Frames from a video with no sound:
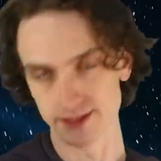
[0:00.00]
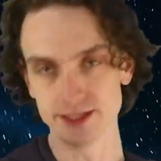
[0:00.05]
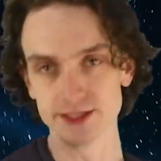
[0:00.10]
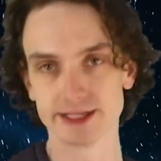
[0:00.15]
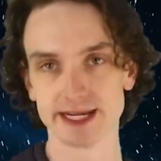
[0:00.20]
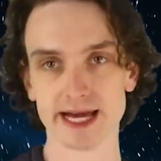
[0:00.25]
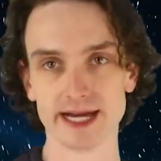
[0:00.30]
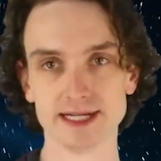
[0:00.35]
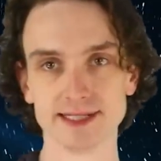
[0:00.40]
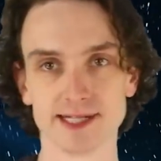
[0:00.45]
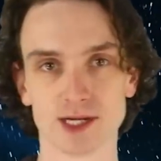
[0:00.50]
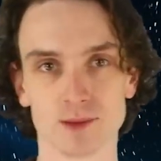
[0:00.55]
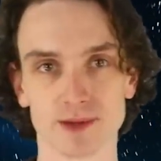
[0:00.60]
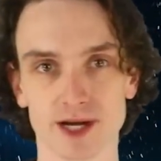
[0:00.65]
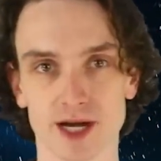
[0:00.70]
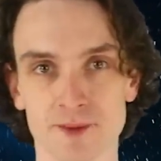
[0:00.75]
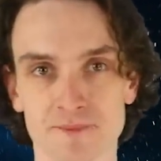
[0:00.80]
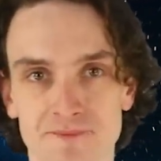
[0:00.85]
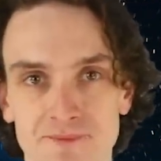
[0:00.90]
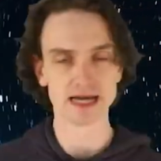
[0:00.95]
you get it, there we
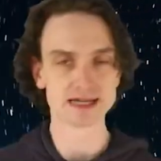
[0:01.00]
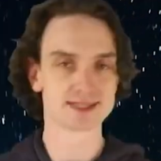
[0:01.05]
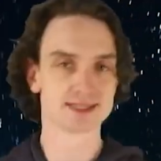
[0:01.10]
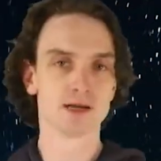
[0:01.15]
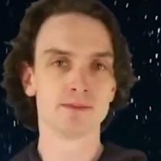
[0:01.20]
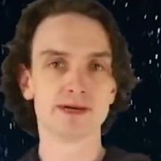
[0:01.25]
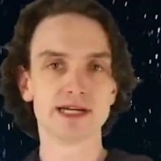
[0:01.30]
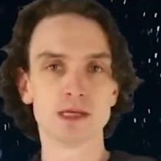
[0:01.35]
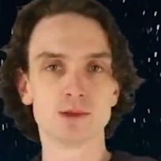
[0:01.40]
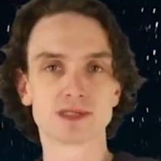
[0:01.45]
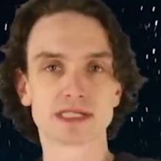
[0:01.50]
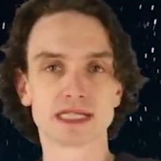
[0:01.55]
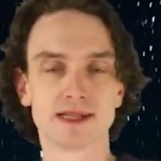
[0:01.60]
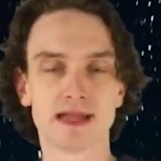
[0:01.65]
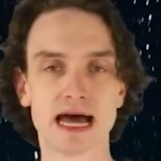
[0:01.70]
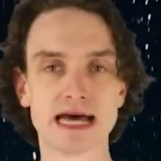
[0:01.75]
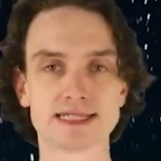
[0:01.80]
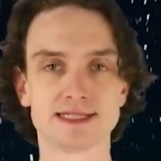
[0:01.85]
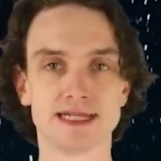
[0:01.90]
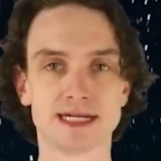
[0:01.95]
go. As somebody with the
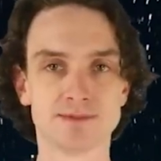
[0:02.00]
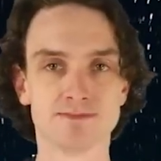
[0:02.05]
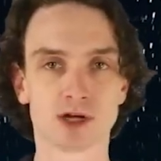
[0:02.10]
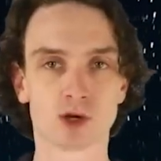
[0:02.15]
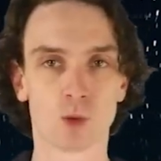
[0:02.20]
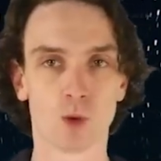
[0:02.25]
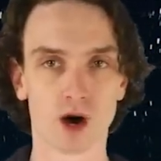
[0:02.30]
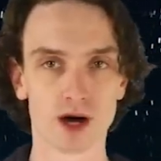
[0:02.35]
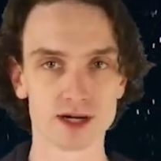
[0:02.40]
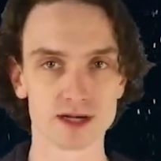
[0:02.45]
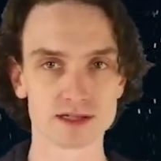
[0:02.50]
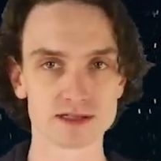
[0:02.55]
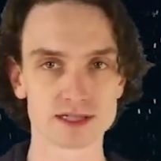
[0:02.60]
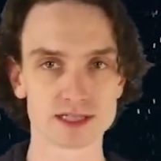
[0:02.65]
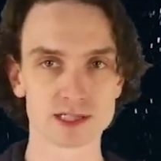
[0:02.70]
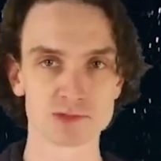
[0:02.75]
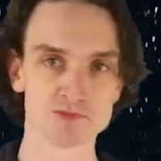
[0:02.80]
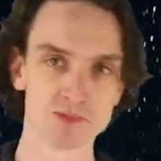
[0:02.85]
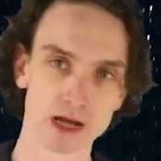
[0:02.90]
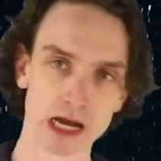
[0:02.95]
last name
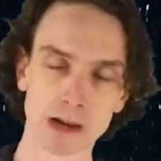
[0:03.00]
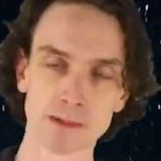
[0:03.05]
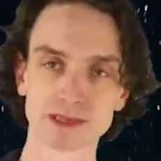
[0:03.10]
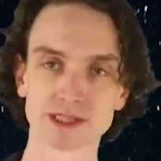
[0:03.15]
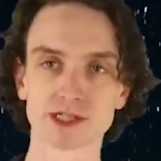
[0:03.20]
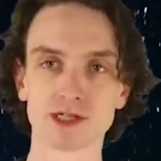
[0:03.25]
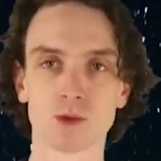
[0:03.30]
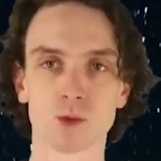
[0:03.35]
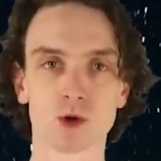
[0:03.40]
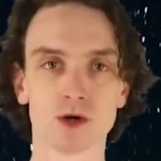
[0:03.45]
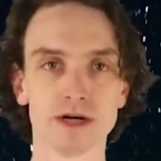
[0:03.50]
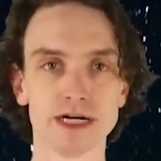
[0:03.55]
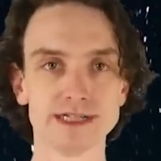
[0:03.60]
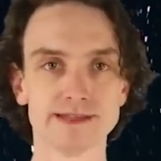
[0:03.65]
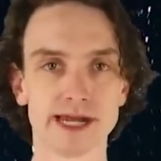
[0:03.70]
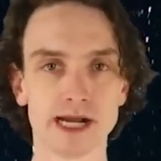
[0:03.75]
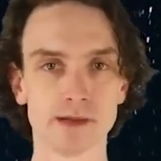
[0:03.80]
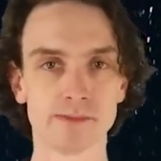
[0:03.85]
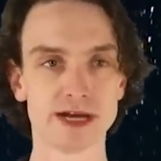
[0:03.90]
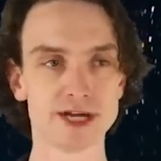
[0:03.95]
McWaters, I'm a little worried
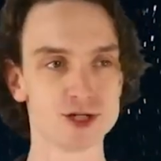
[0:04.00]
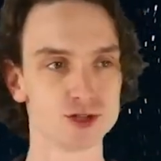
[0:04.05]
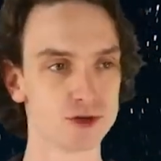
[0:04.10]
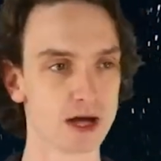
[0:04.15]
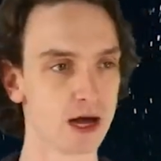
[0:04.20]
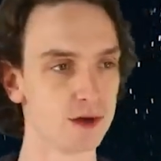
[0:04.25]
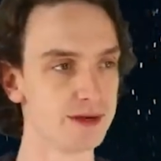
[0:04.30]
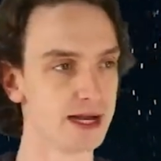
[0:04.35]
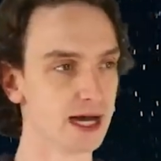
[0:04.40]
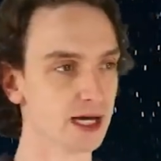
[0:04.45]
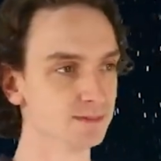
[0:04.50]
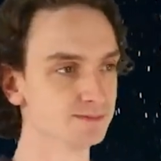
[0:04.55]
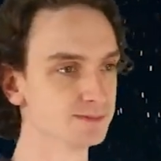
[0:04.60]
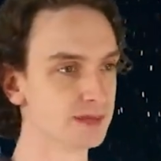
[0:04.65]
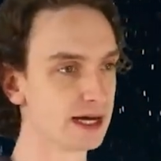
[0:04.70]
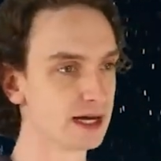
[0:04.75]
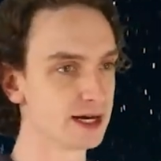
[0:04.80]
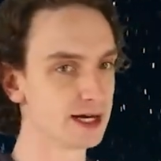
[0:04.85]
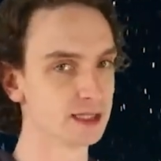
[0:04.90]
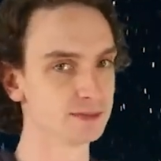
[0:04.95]
that I might drown now.
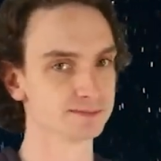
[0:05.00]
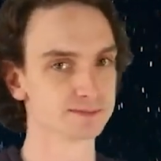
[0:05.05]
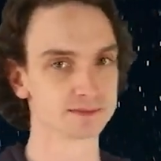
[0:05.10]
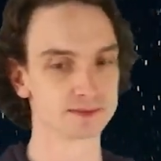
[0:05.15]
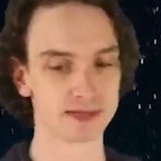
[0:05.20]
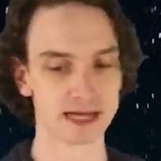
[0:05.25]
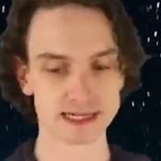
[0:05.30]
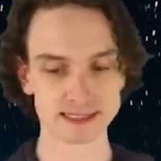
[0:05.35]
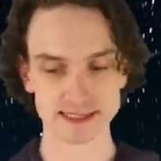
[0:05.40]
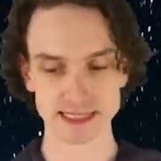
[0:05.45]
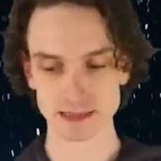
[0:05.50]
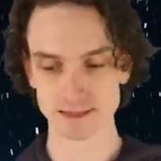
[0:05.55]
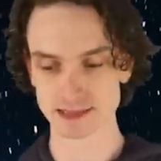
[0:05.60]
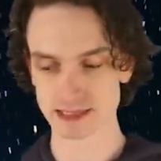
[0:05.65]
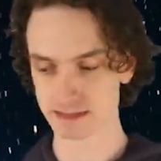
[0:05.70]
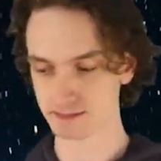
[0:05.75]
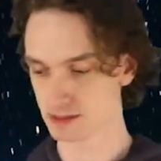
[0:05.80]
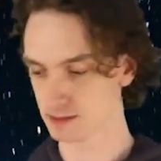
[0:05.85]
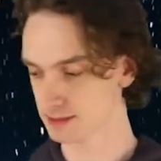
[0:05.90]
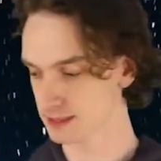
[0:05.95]
I don't know, last names
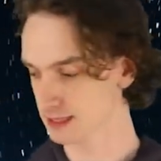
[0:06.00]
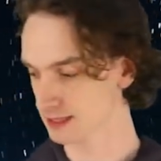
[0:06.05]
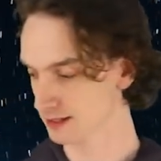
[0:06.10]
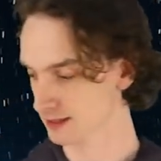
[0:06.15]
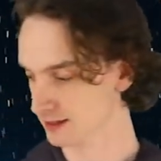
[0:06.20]
seem to be